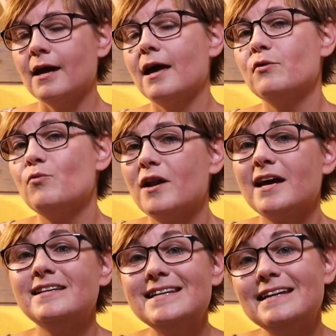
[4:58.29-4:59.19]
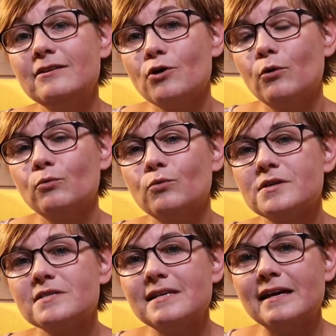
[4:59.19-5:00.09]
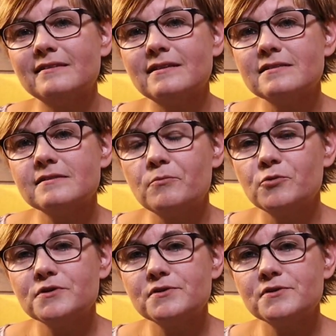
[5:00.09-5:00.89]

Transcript: And what I didn't know was that the Summer